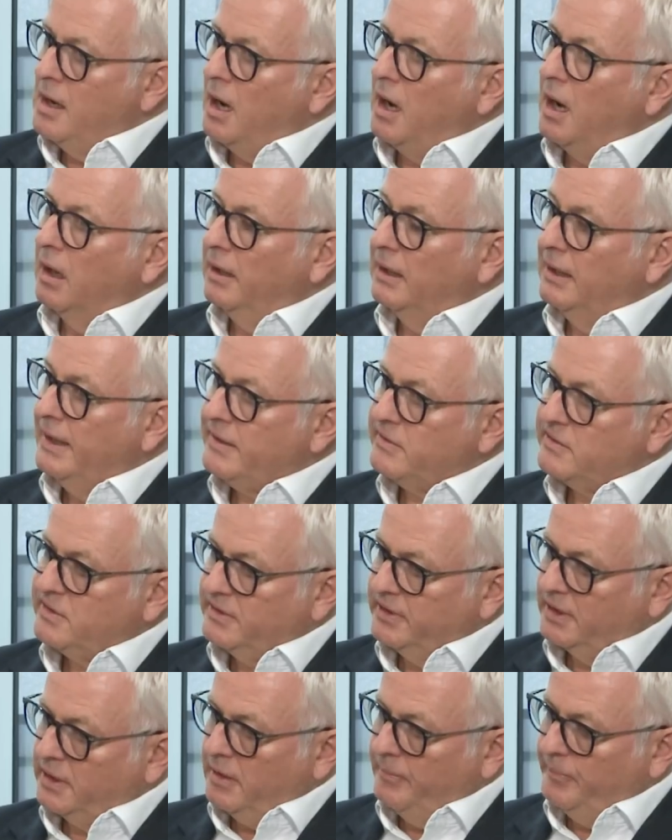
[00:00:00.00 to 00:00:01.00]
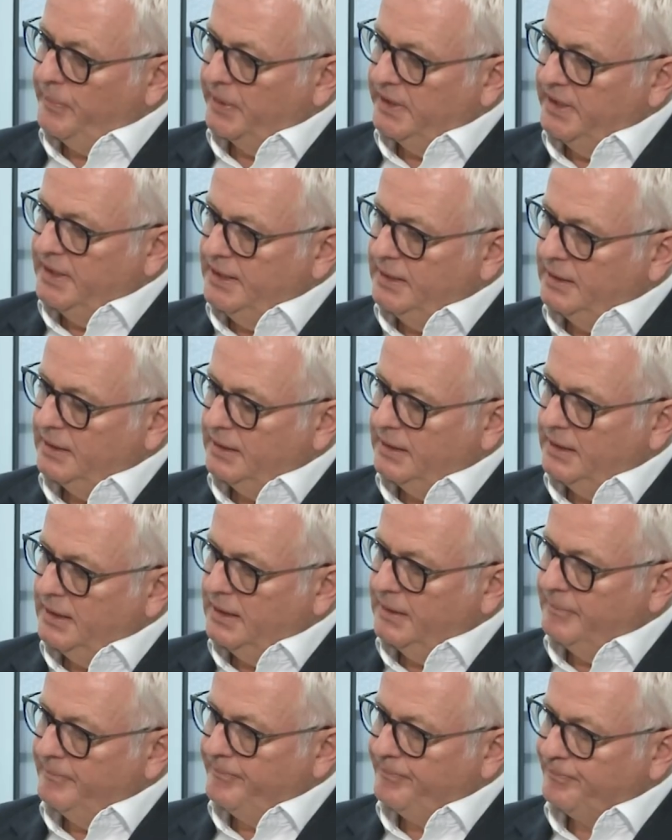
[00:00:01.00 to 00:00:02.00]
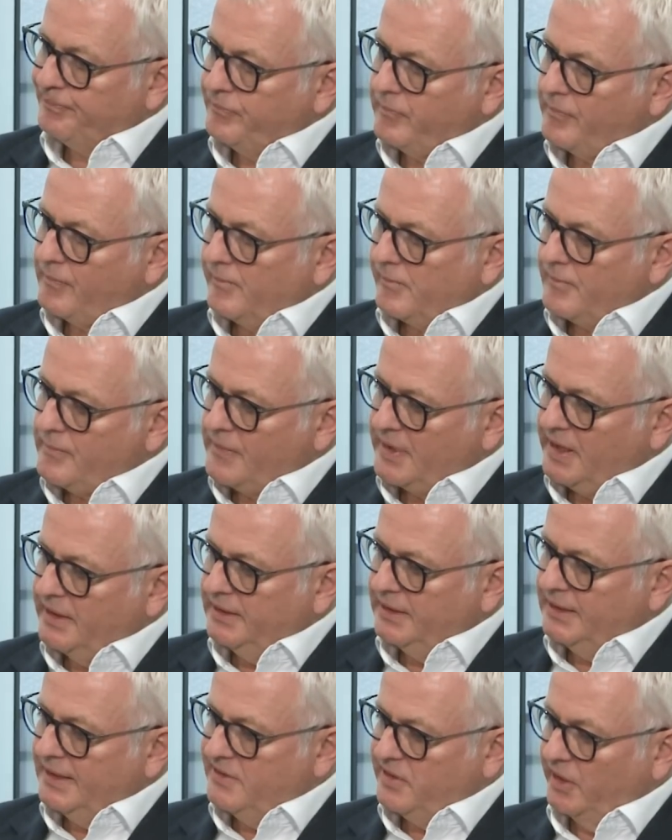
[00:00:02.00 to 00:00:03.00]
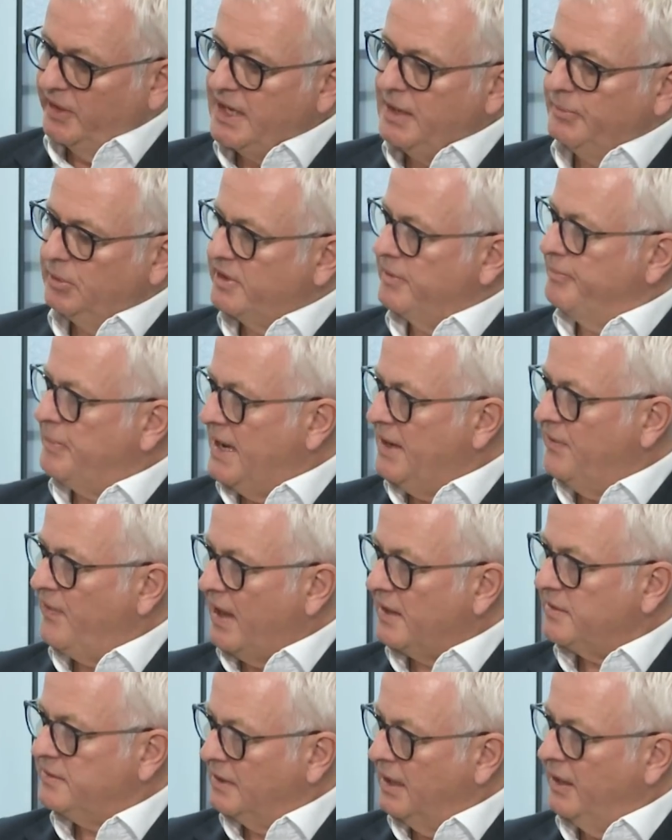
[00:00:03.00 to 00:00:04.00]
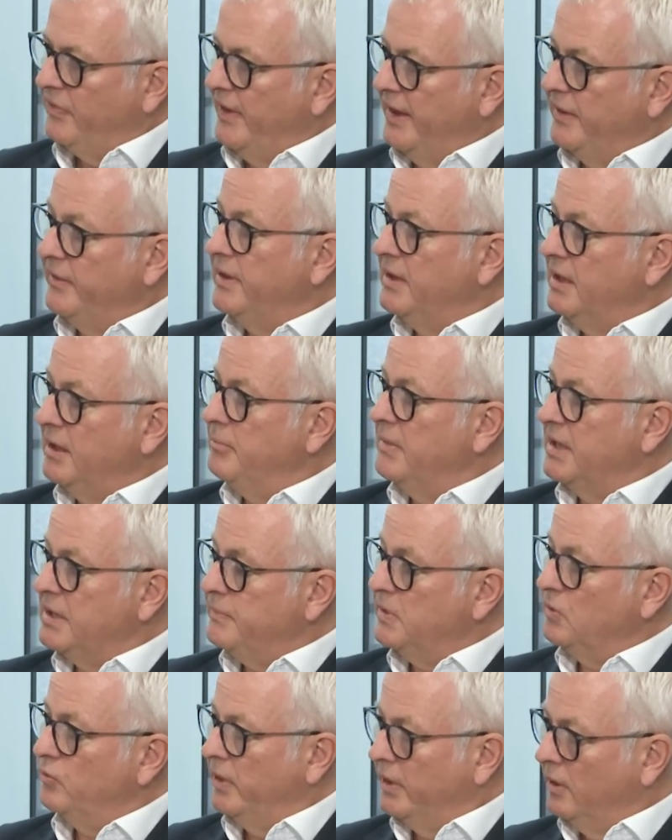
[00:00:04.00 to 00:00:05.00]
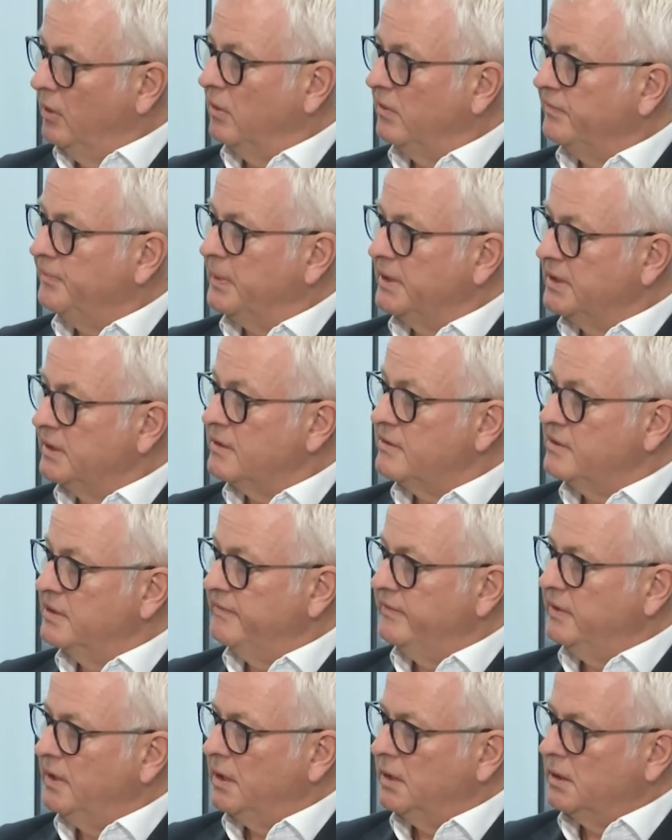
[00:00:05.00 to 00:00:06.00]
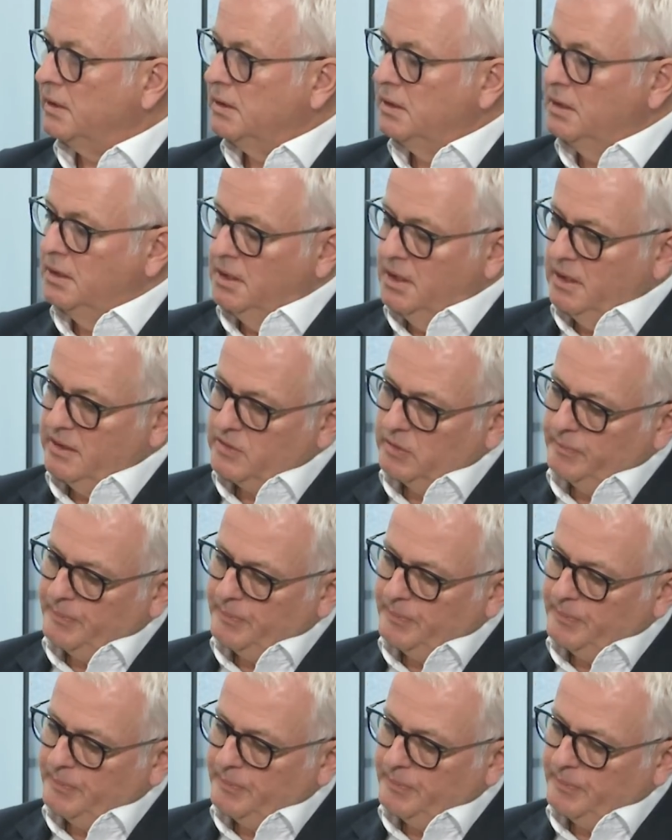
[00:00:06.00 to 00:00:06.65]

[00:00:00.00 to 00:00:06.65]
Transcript: unless the company is unable to pay that, and then it might be written off by the CVA. So